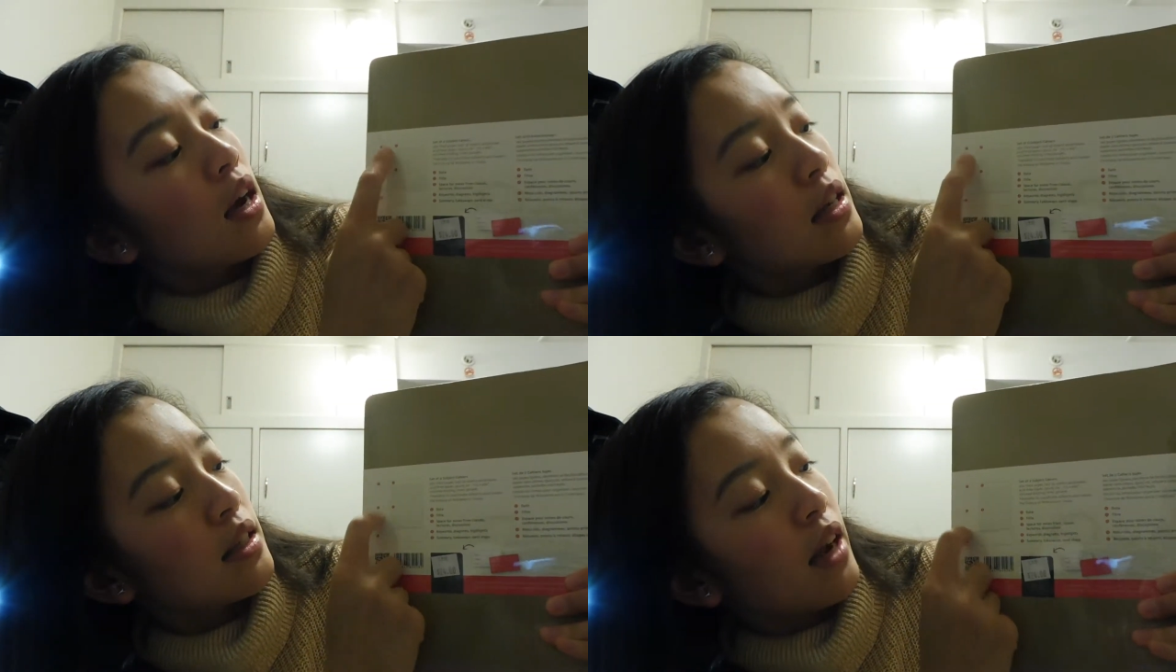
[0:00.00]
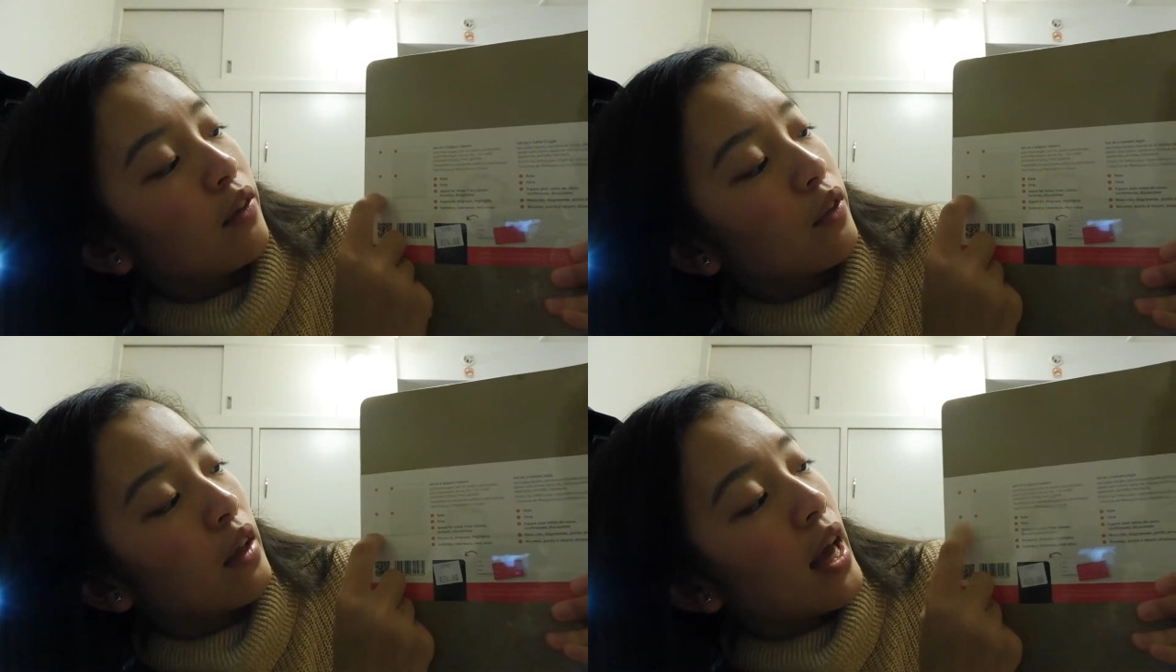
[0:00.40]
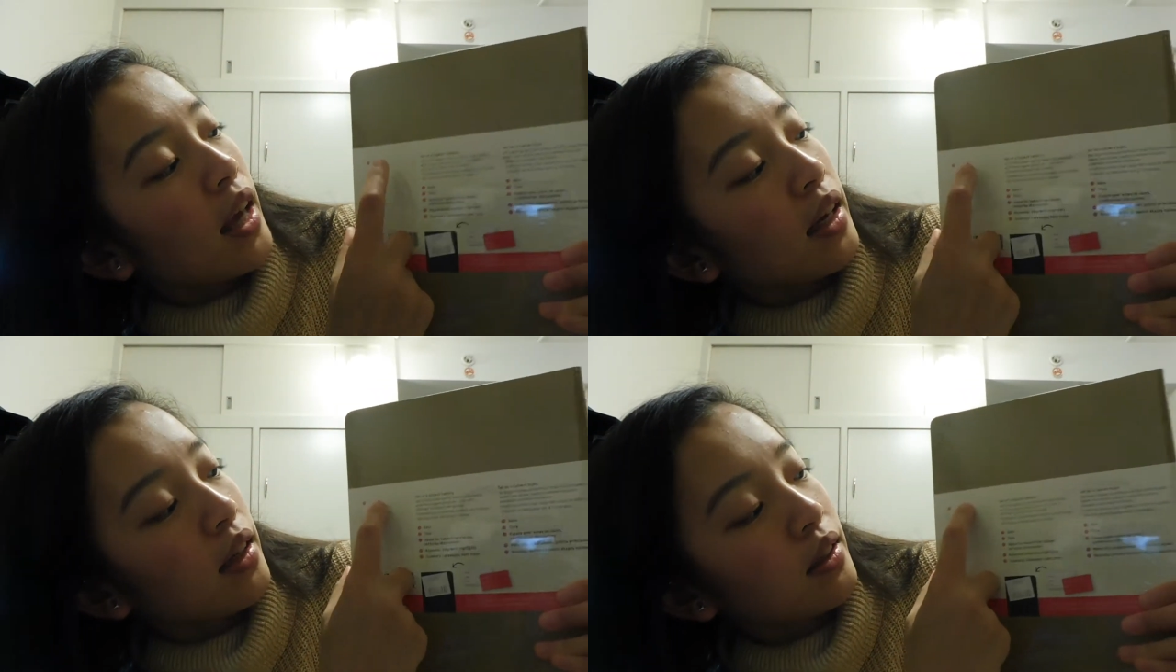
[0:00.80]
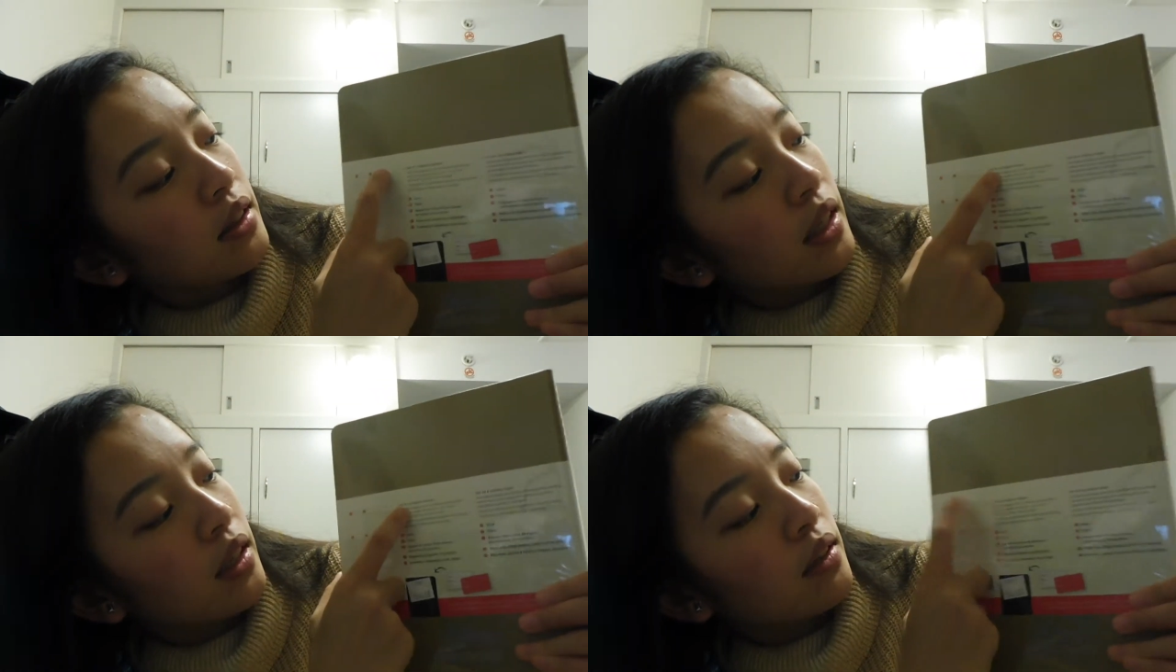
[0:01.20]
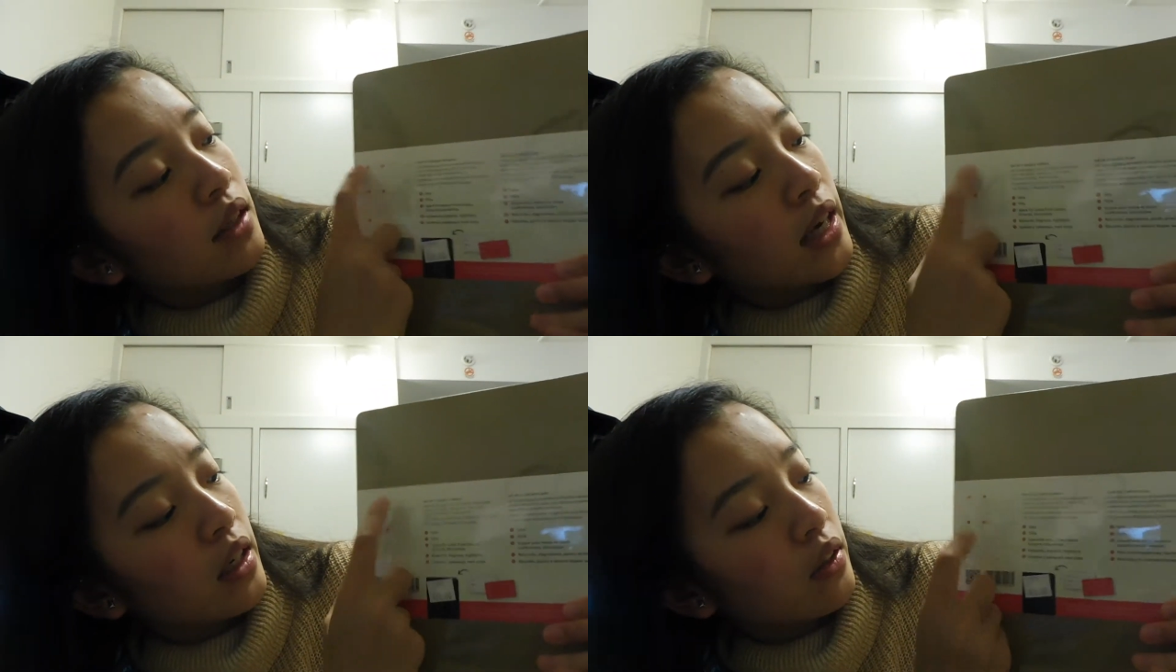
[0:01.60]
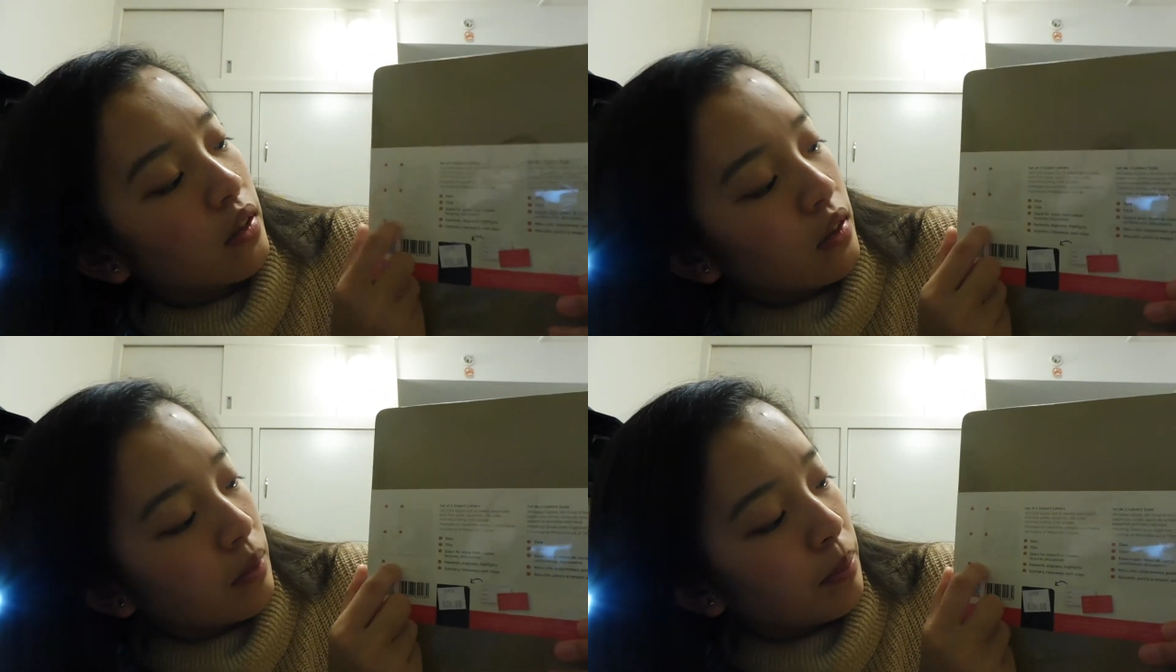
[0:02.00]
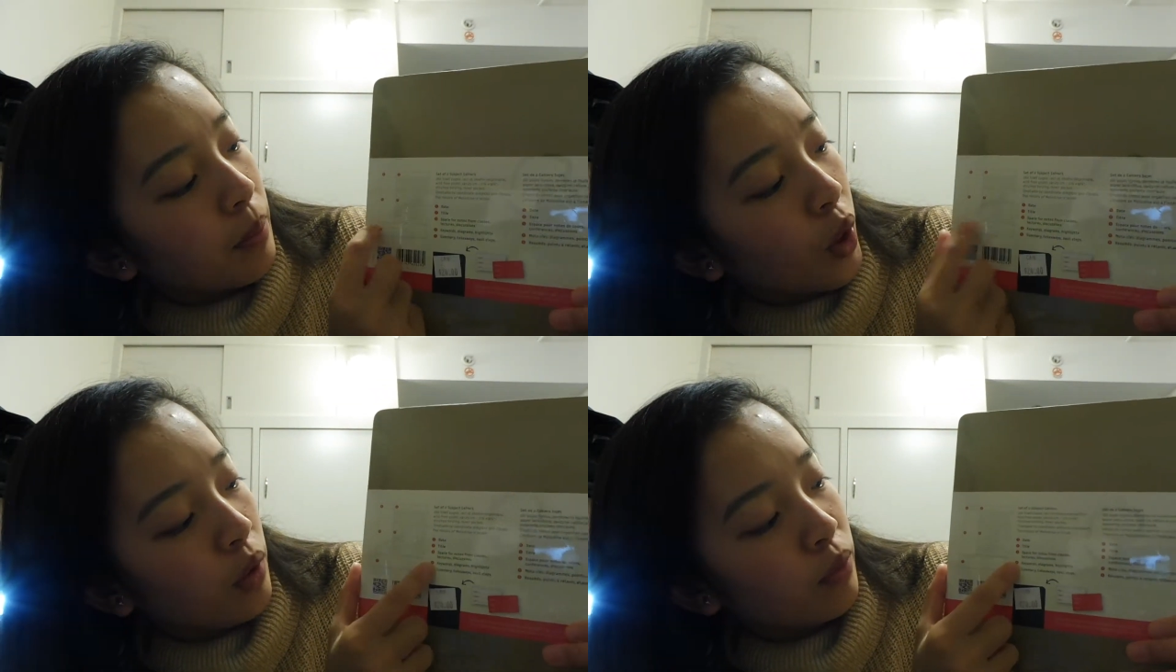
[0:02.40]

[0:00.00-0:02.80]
Aside for the headings, like title, bottom